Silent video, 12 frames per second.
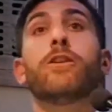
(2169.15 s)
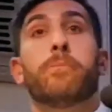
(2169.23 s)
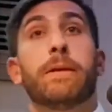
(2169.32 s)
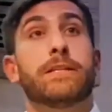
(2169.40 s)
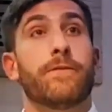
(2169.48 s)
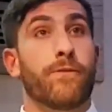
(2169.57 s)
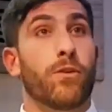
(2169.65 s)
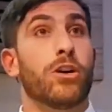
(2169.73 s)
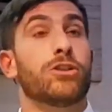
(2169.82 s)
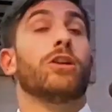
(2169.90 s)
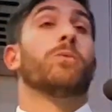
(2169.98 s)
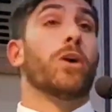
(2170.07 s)
there have been some
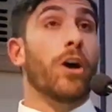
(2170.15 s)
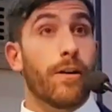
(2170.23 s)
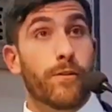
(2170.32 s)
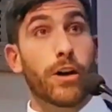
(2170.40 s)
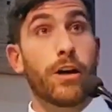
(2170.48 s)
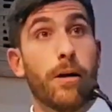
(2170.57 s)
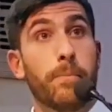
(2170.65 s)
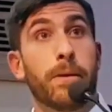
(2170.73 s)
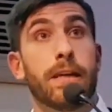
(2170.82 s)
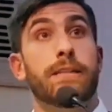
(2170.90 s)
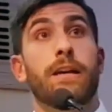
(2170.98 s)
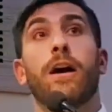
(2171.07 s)
fraudulent recovery
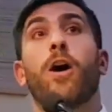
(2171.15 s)
companies,